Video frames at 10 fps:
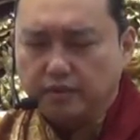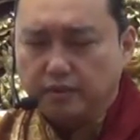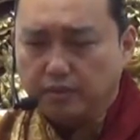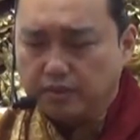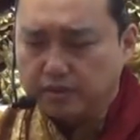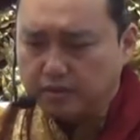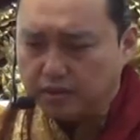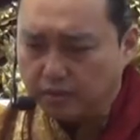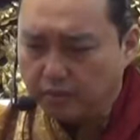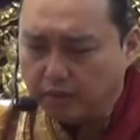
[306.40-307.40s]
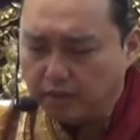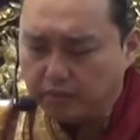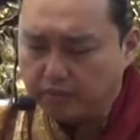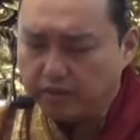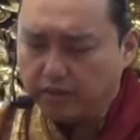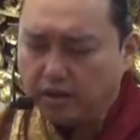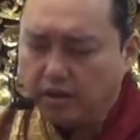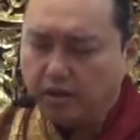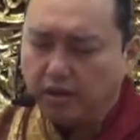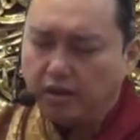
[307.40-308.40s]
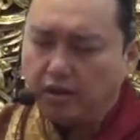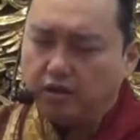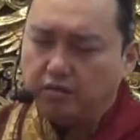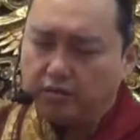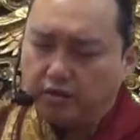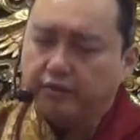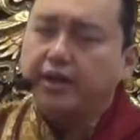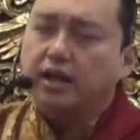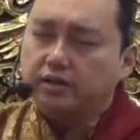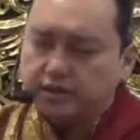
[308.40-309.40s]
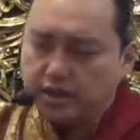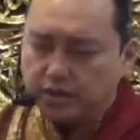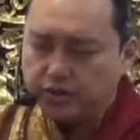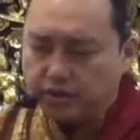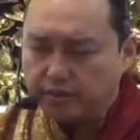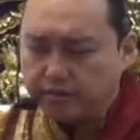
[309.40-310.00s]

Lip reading: what's the third one? Renunciation.